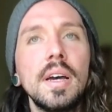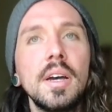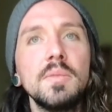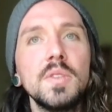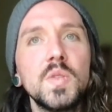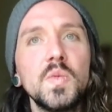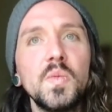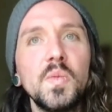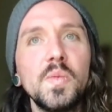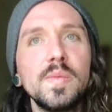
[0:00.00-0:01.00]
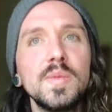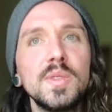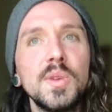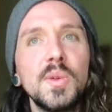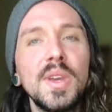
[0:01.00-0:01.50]
I'm just
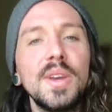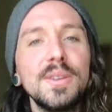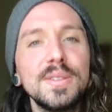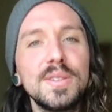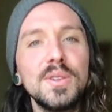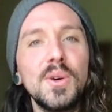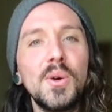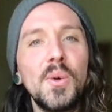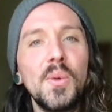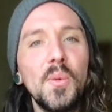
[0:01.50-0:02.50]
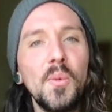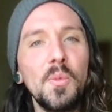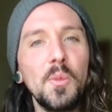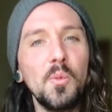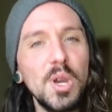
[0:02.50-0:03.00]
so curious to know
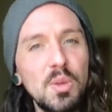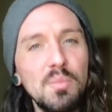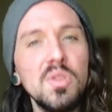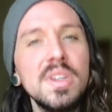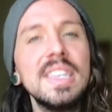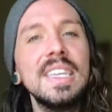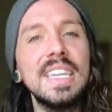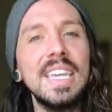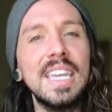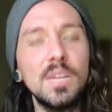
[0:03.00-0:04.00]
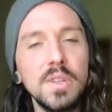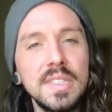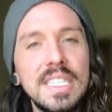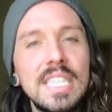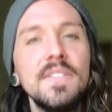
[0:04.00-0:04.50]
what you're breathing in and what's
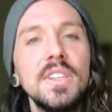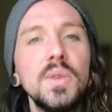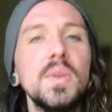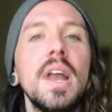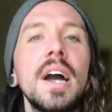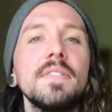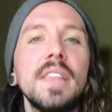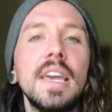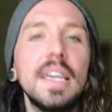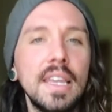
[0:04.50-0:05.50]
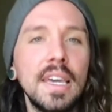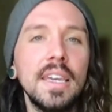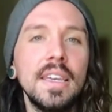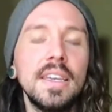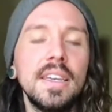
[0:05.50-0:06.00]
giving you life lately,
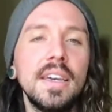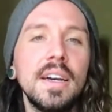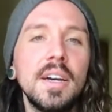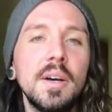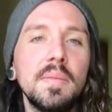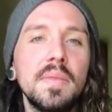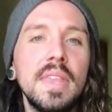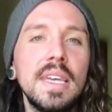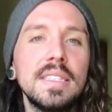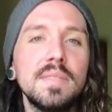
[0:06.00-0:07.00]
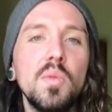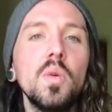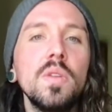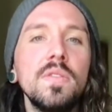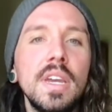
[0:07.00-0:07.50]
that's
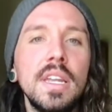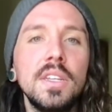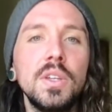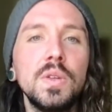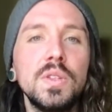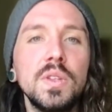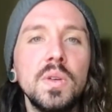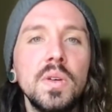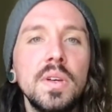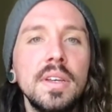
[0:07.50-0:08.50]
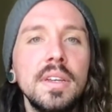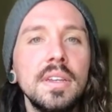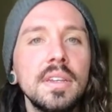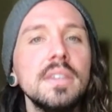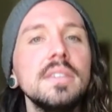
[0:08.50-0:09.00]
motivating you to
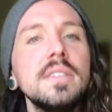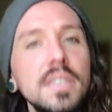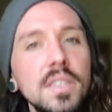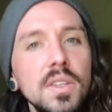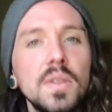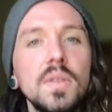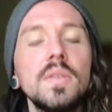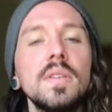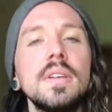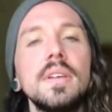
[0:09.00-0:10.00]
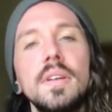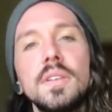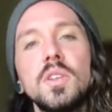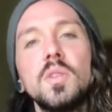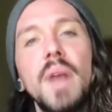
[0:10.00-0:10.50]
continue
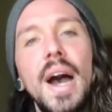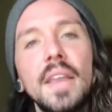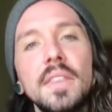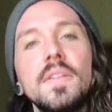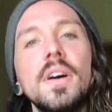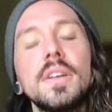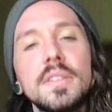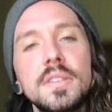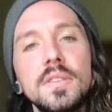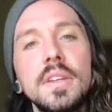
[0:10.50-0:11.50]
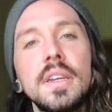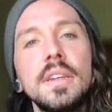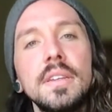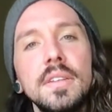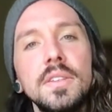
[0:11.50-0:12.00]
on your path of artistry
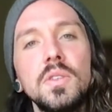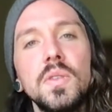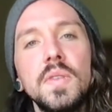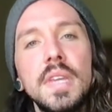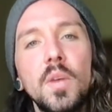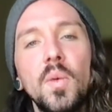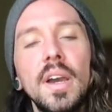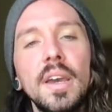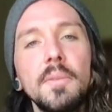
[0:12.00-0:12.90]
in your unique way.